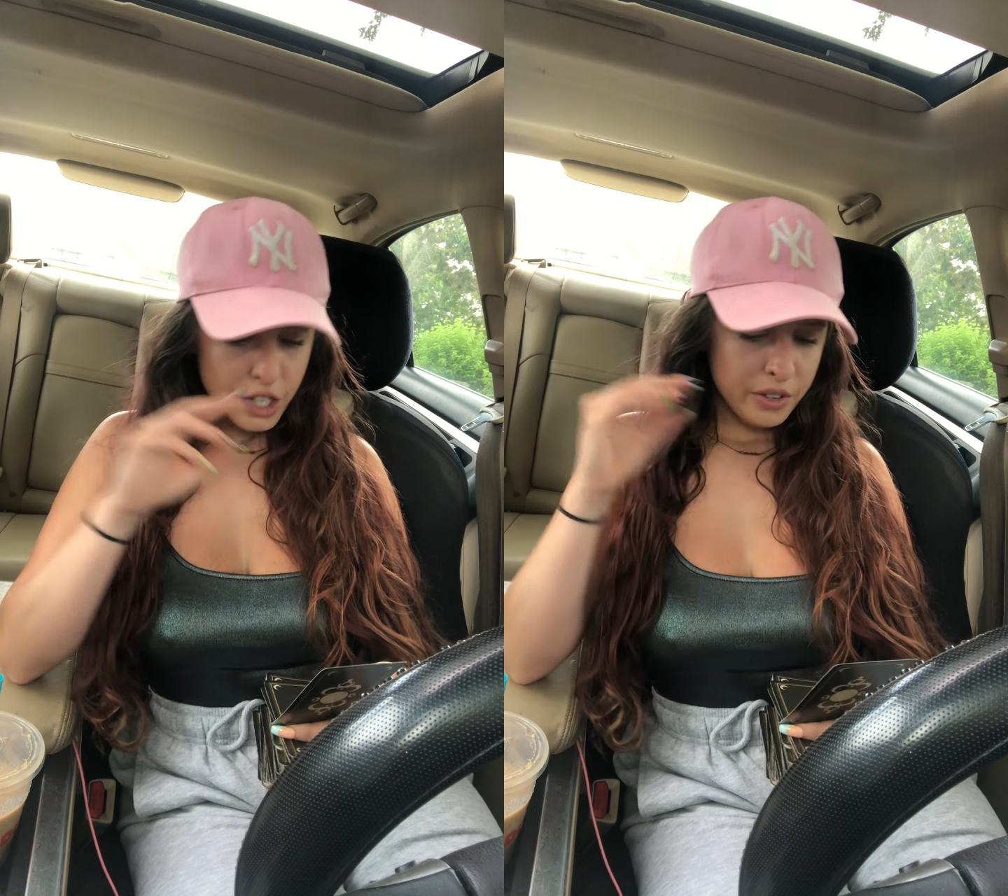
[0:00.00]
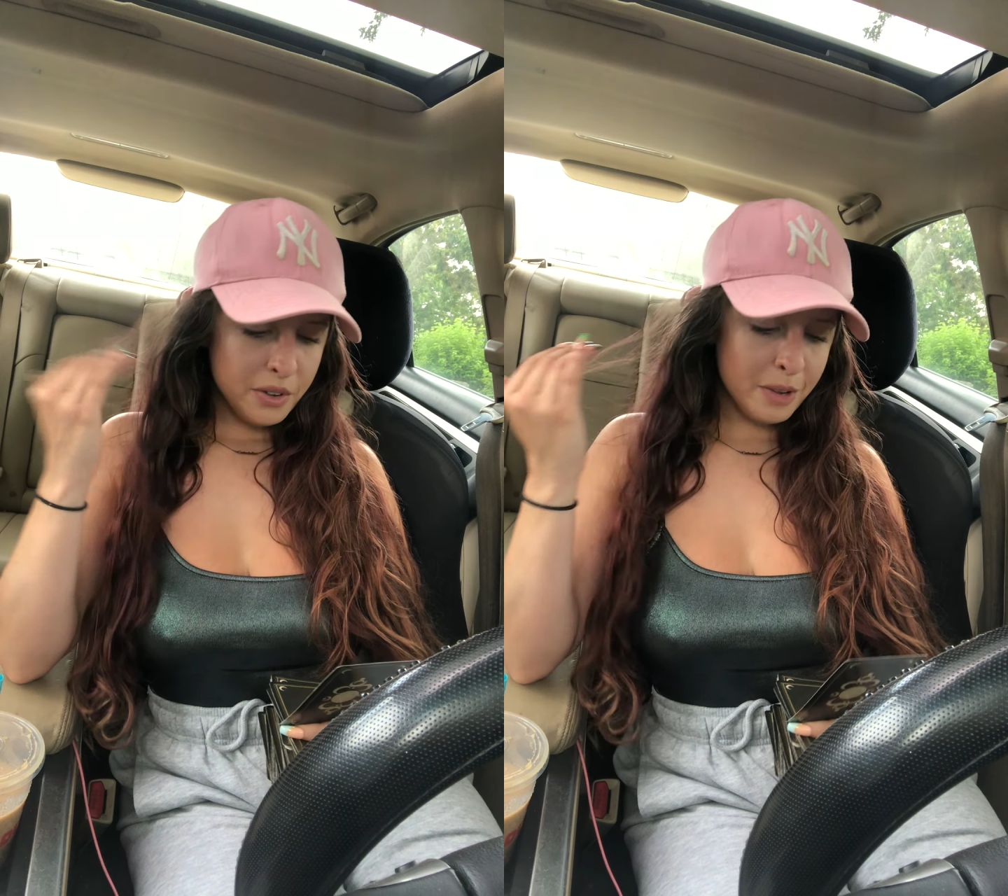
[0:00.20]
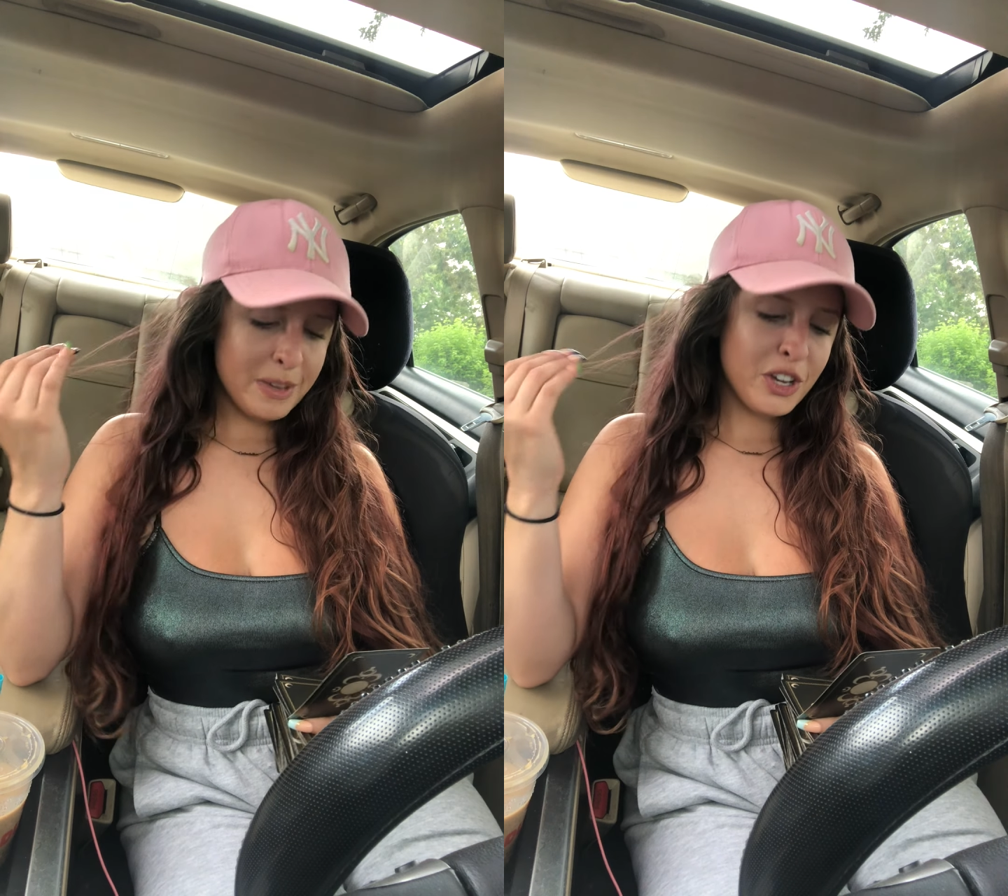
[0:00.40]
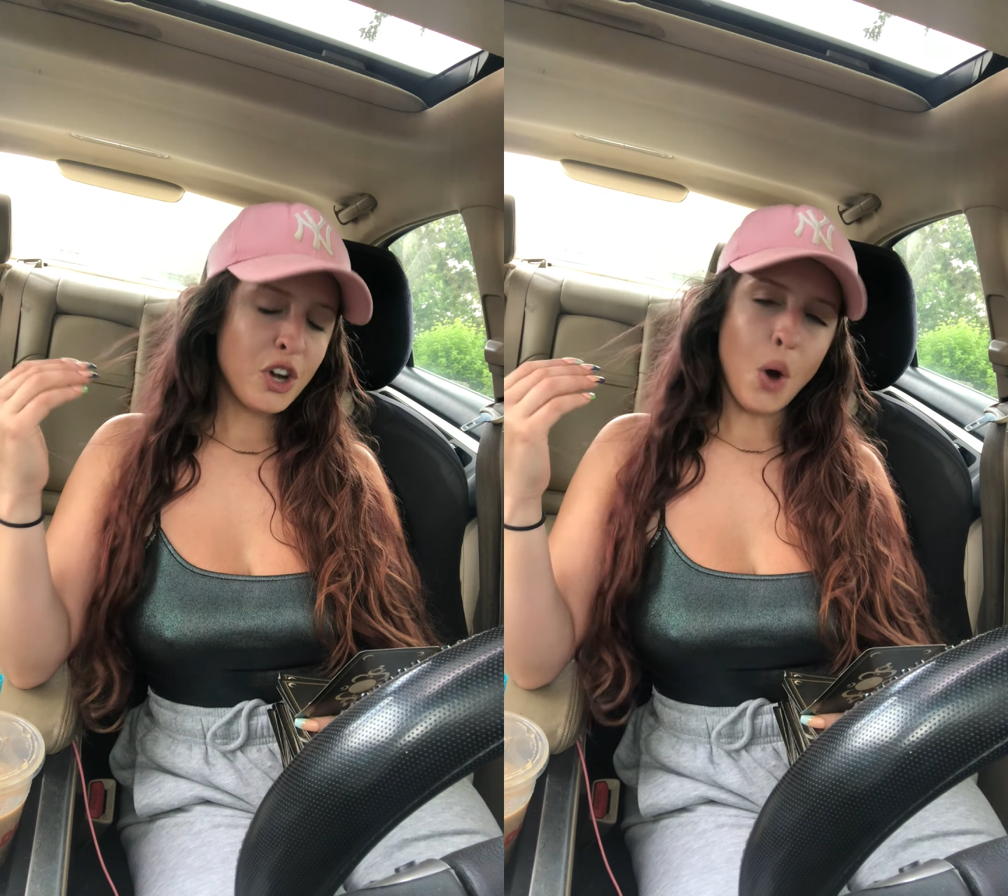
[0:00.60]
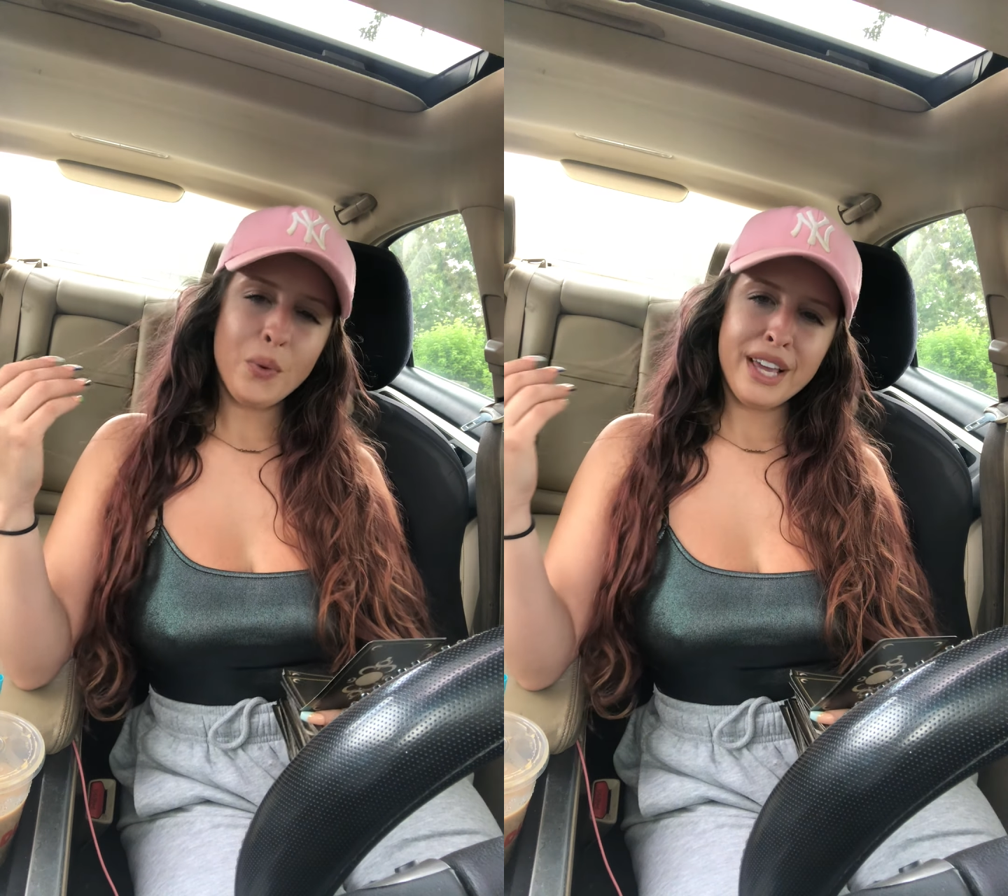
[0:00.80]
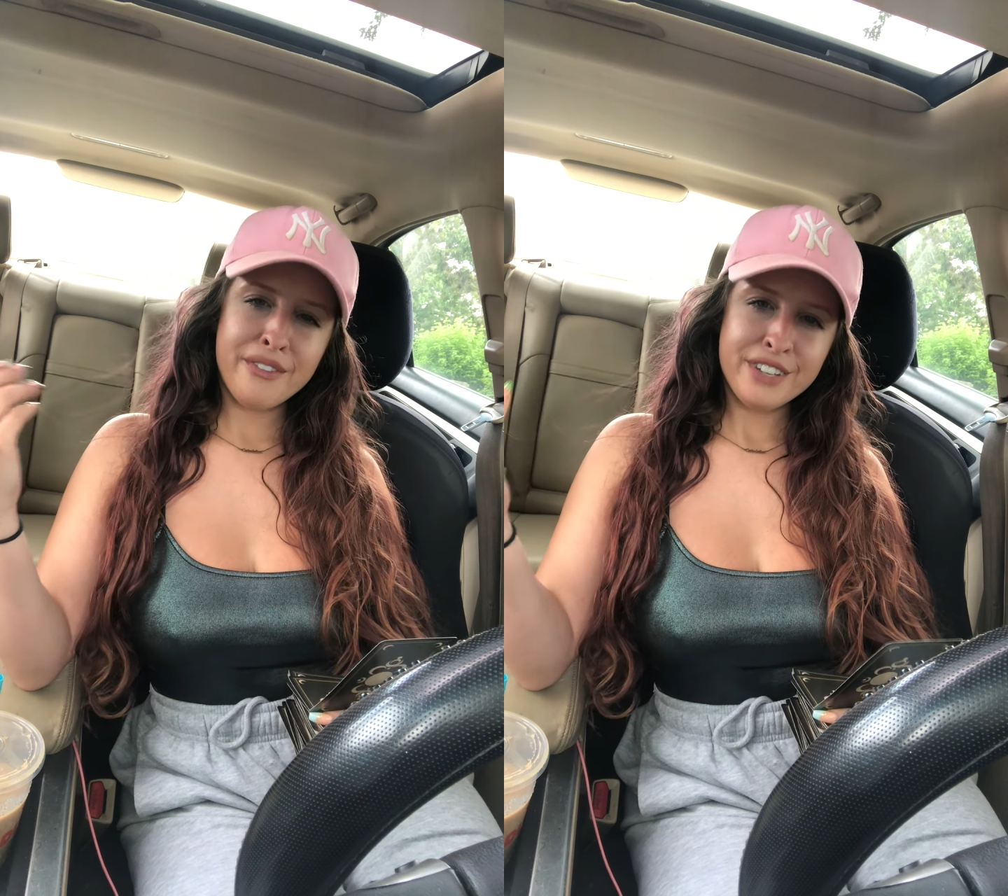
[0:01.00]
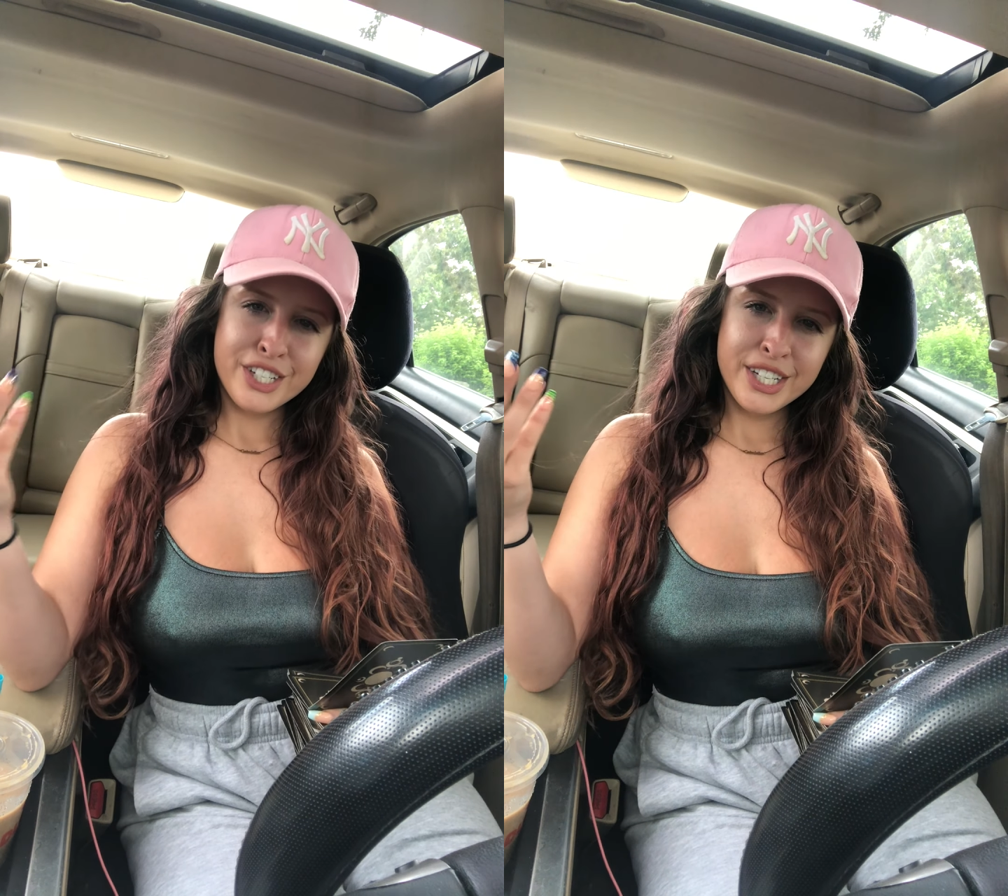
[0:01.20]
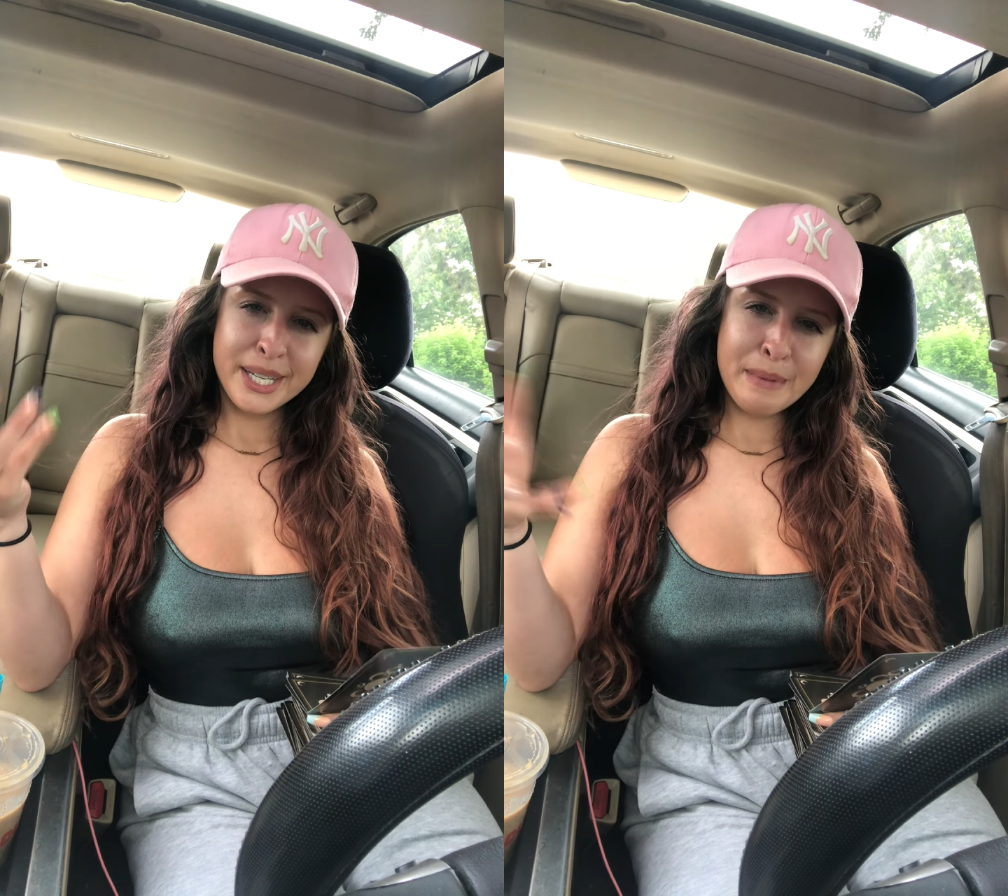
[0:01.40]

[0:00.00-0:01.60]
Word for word: So you could be going fishing.